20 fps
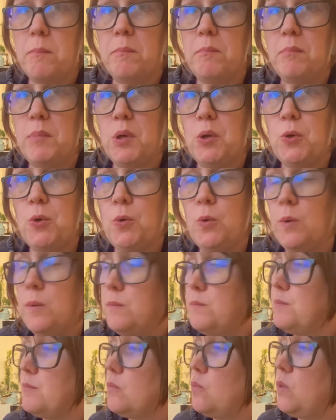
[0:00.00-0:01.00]
Pooh.
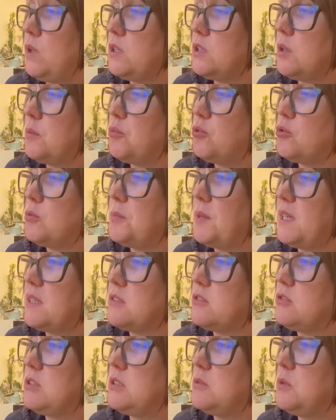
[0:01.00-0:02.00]
Wish I brought
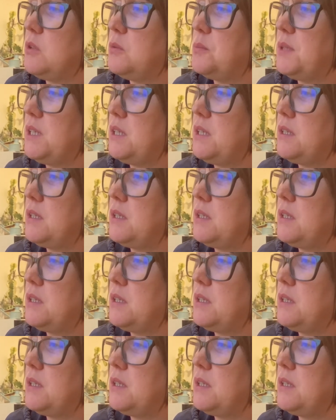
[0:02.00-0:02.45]
batteries with me.